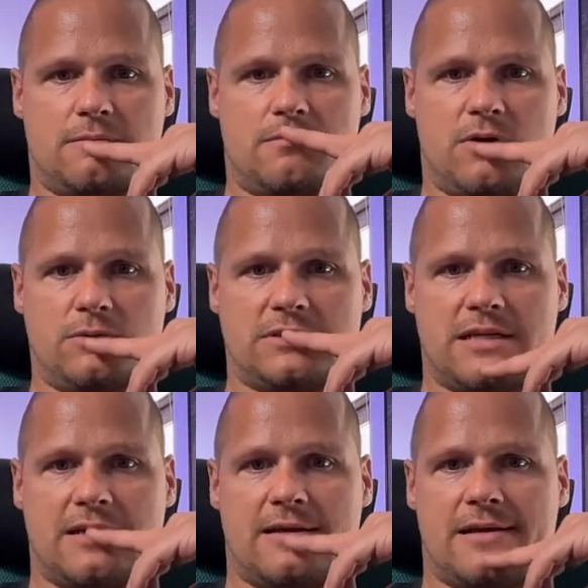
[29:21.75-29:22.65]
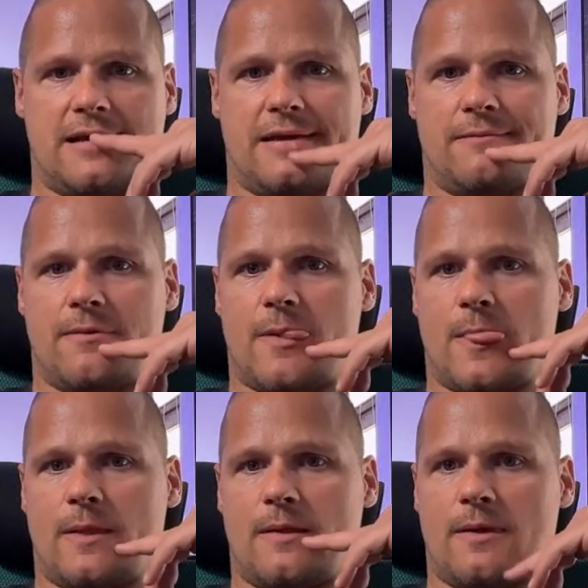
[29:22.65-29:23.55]
most likely
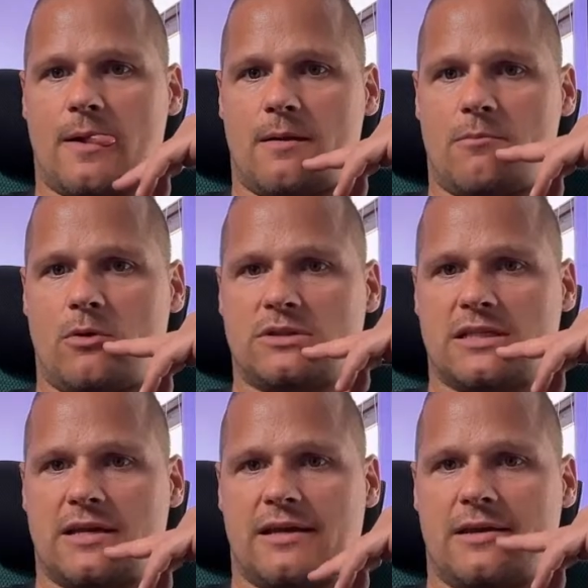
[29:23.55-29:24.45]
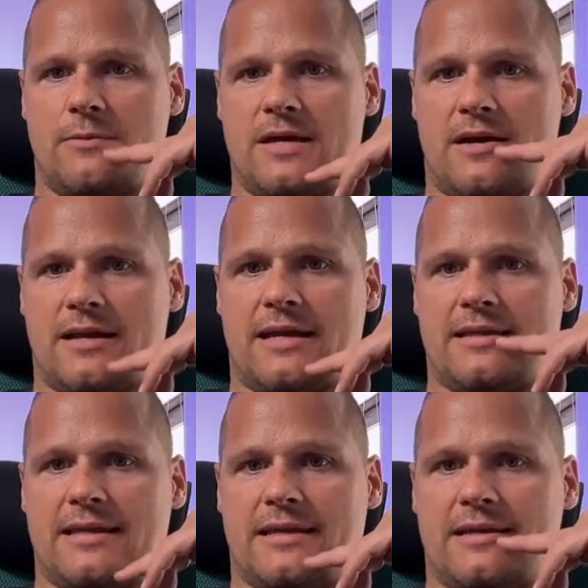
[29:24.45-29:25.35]
we are
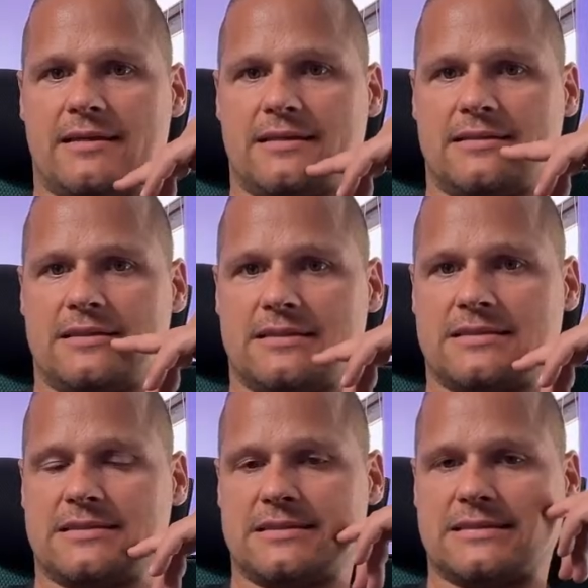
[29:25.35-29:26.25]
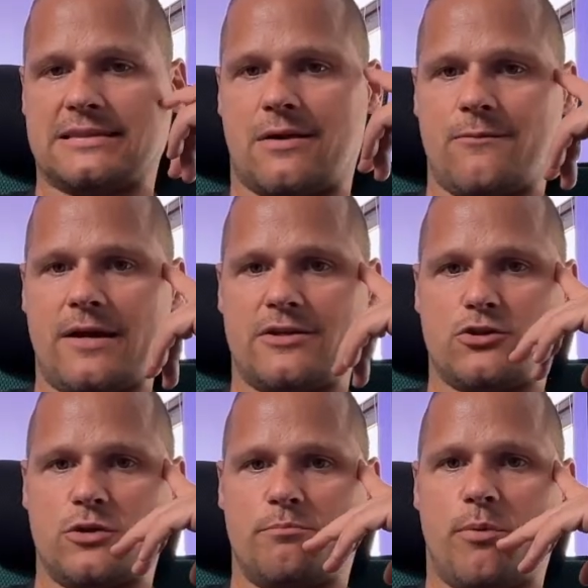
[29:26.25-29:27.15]
getting somewhere to
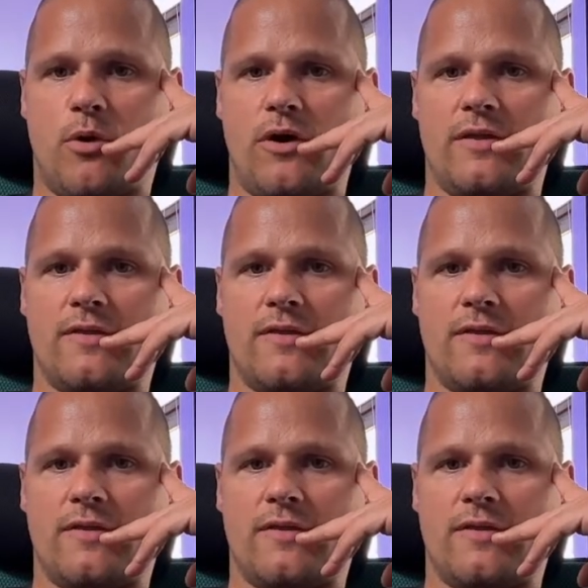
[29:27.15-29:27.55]
the point